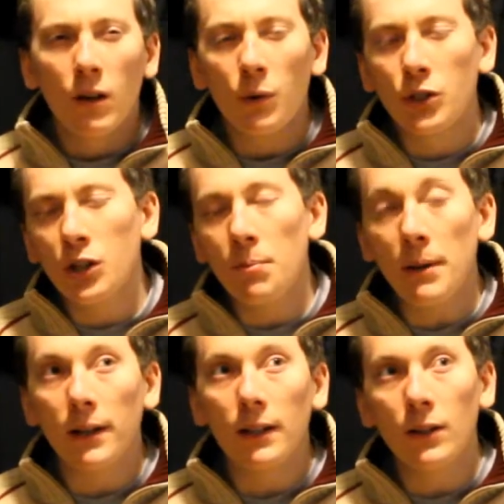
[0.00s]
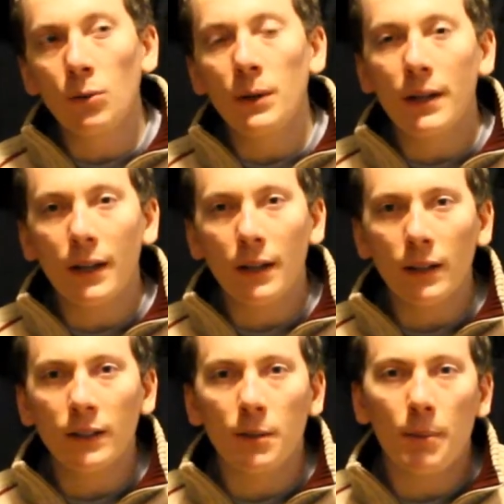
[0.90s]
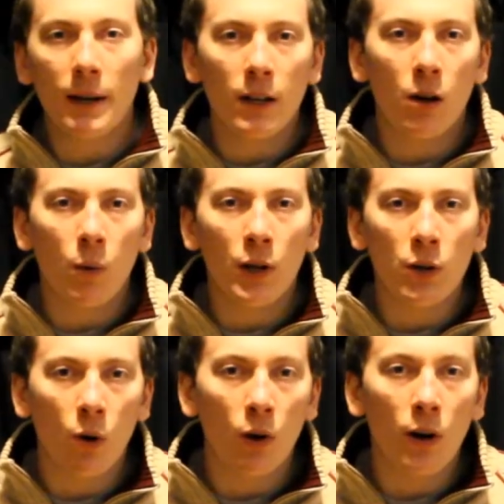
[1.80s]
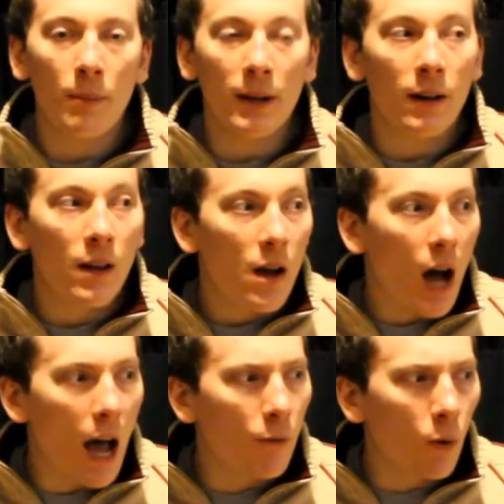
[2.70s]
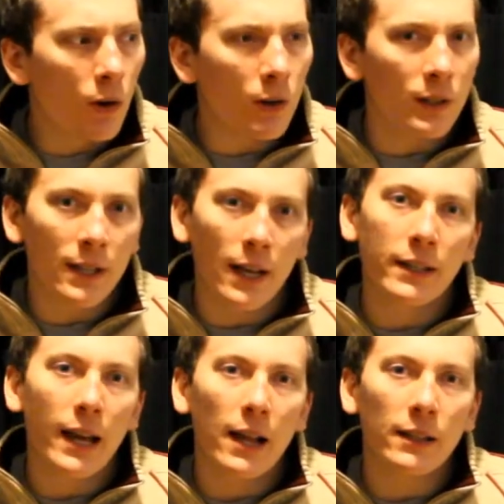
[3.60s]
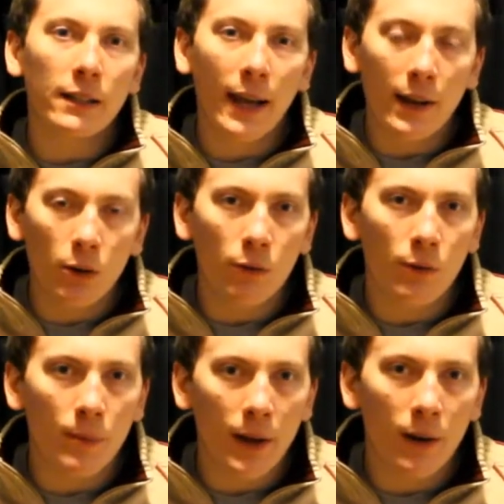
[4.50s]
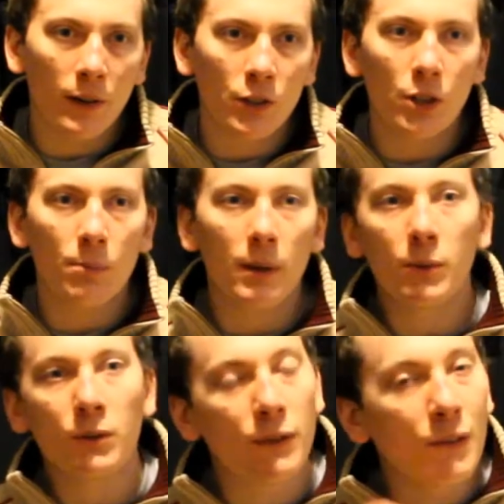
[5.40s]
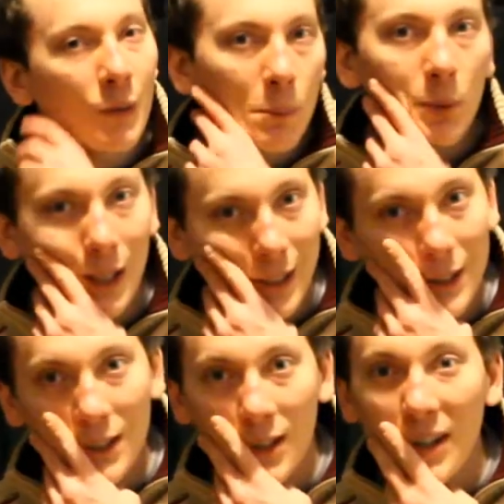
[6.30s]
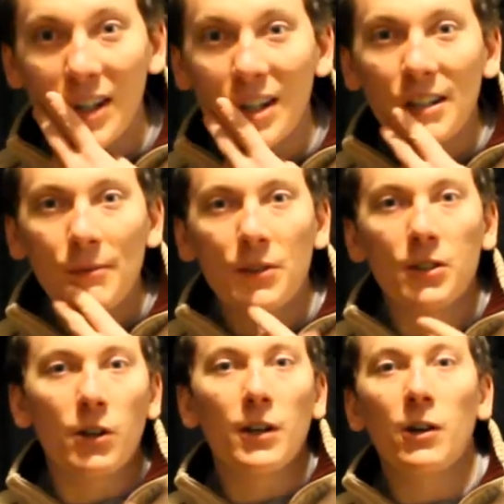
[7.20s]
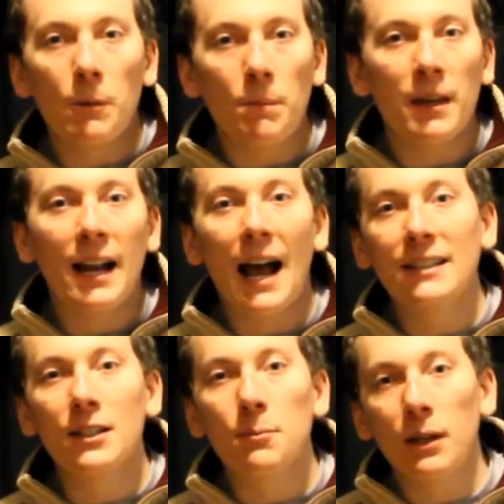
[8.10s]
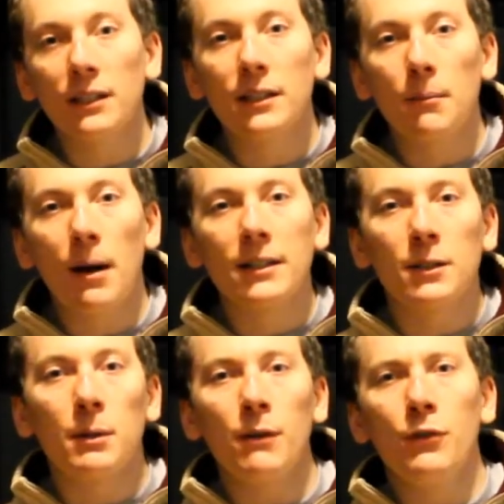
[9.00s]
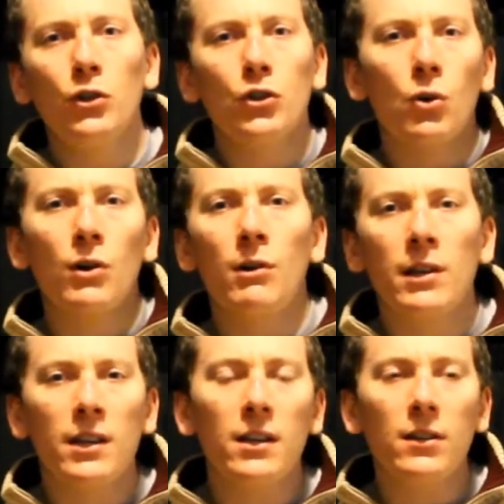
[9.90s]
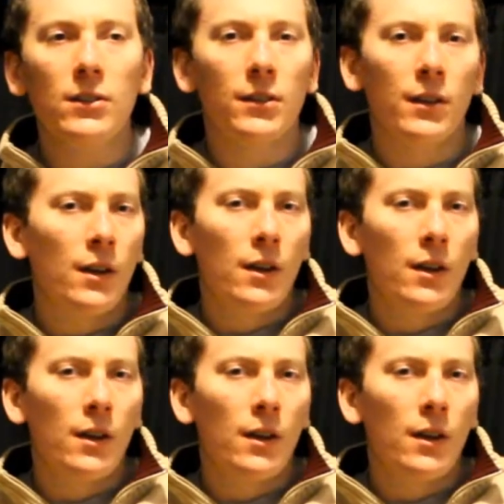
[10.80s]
which can be a little ridiculous depending on what you order. I've ordered a 10-gallon kettle from there and shipping was 50 plus. So, it has its pluses and minuses. But if you're just ordering yeast,